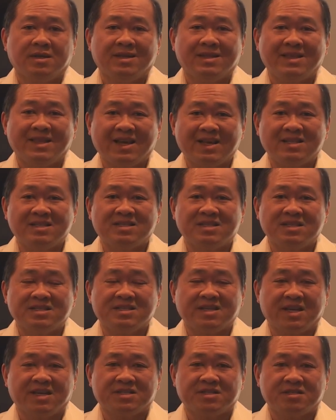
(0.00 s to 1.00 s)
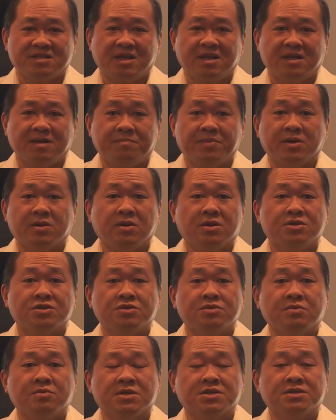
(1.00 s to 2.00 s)
Nancy's estate
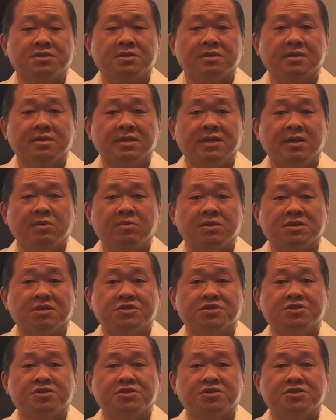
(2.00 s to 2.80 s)
because he was the